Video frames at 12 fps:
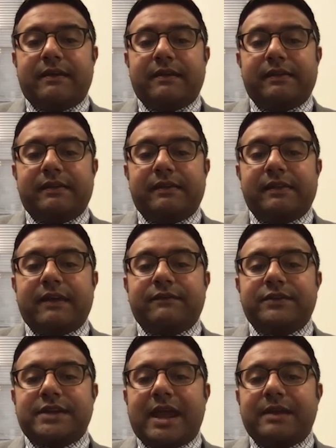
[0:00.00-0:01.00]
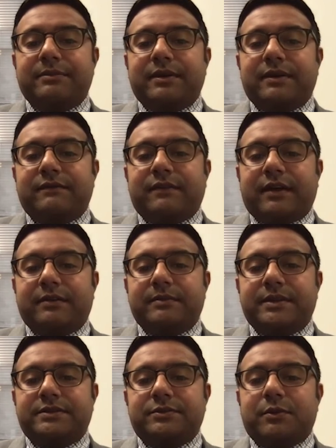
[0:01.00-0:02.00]
leverage hybrid
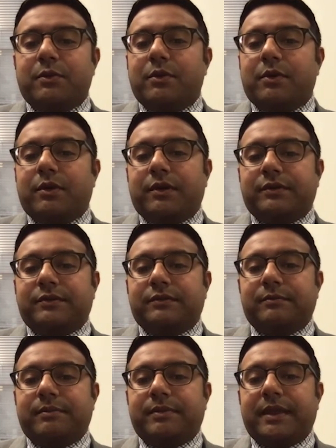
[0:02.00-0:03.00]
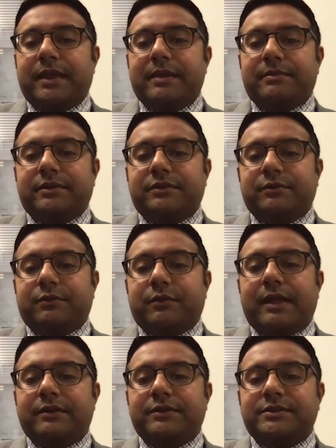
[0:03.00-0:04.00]
environments or being able to roll
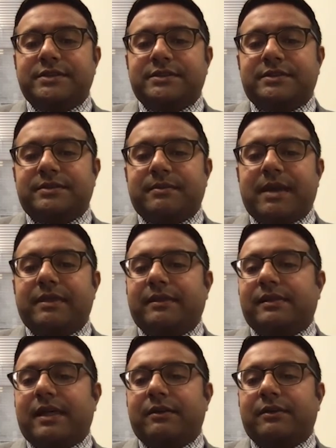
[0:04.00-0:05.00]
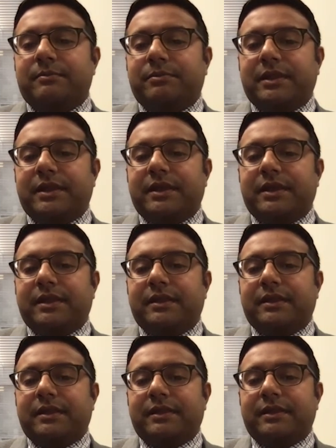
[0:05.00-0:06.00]
out your system on the cloud completely.
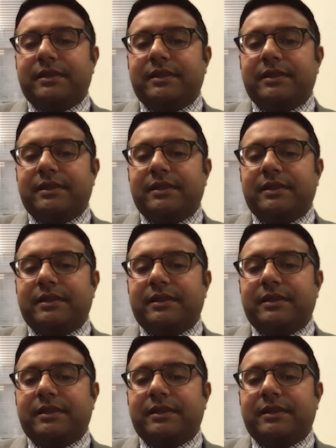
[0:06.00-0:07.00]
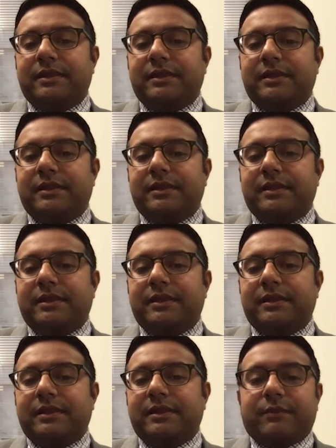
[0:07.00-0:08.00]
So I think from
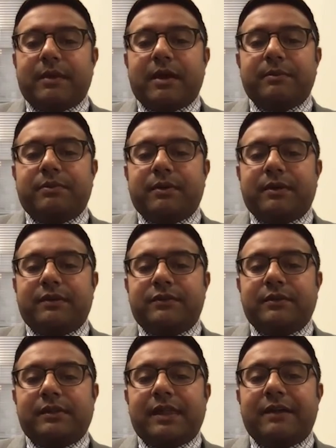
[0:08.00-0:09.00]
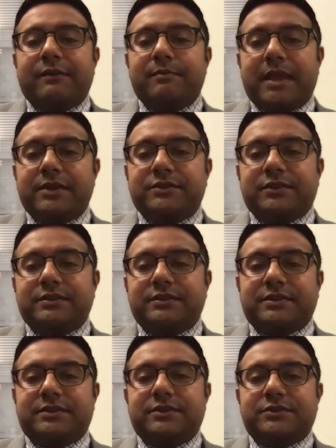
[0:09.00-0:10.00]
our point of view, a lot of major
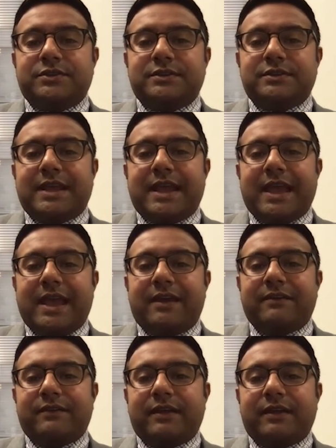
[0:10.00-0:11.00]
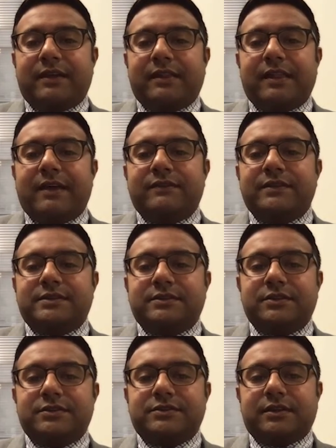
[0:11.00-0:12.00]
institutions that have a lot of
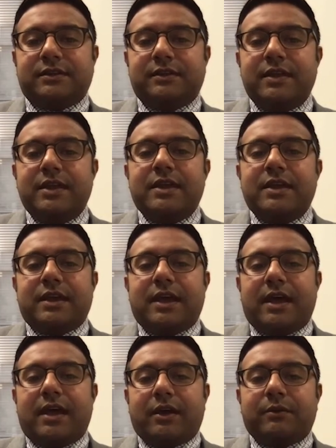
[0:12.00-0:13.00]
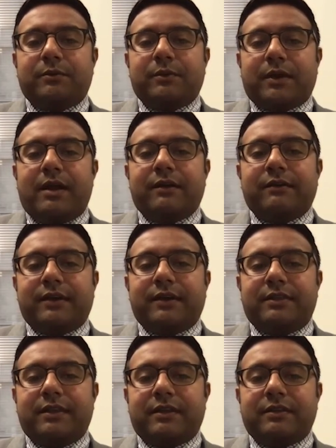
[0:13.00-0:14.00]
institutional hardware already
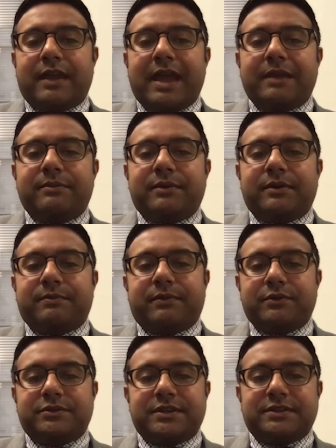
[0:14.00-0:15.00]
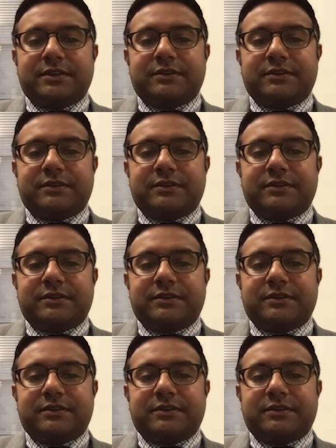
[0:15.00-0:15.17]
there, the hybrid approach is a